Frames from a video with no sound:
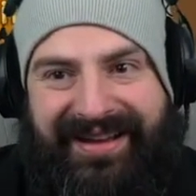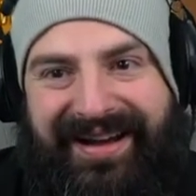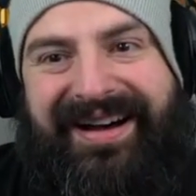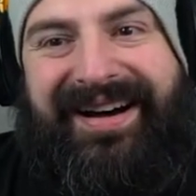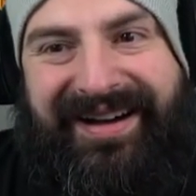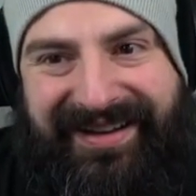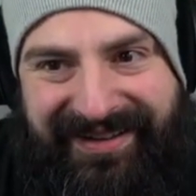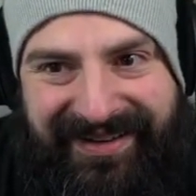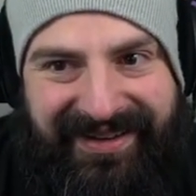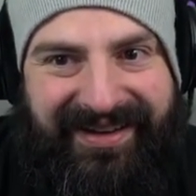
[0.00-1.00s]
Oh,
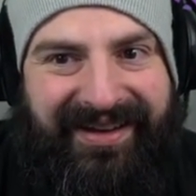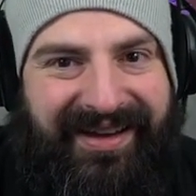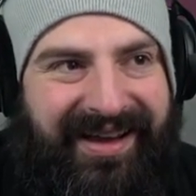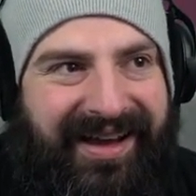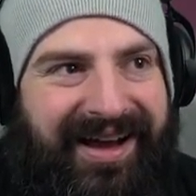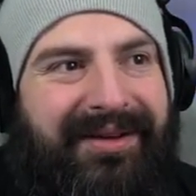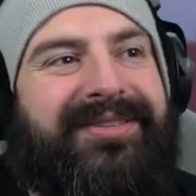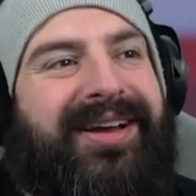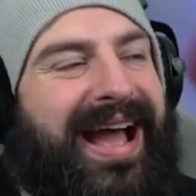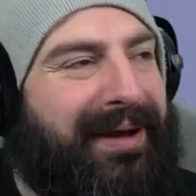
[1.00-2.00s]
I'm
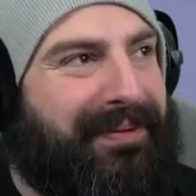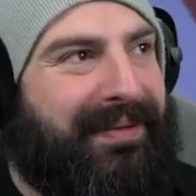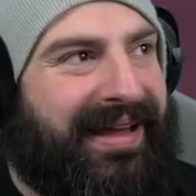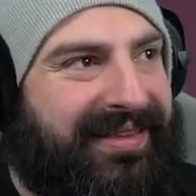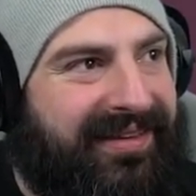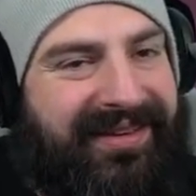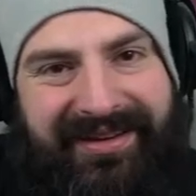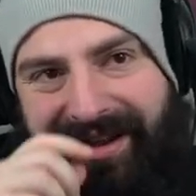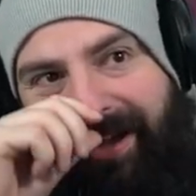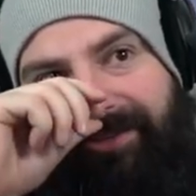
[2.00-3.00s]
so happy, man.
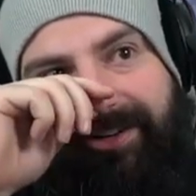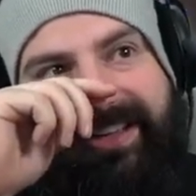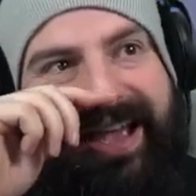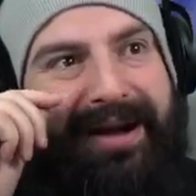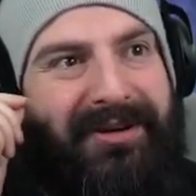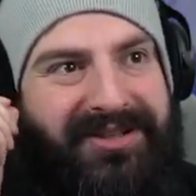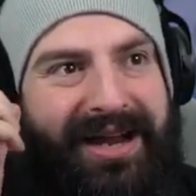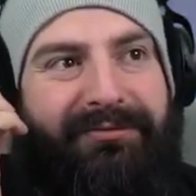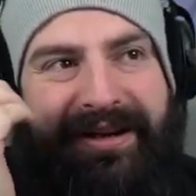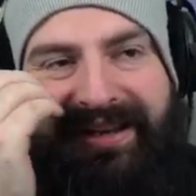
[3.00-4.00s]
You have no idea how much
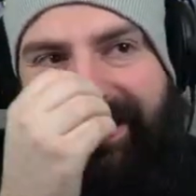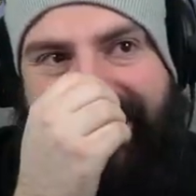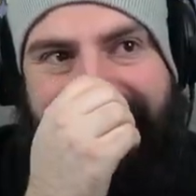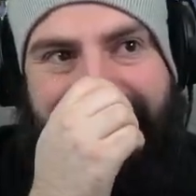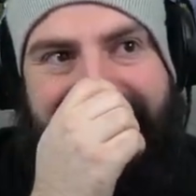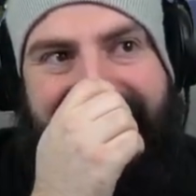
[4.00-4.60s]
that really elates me.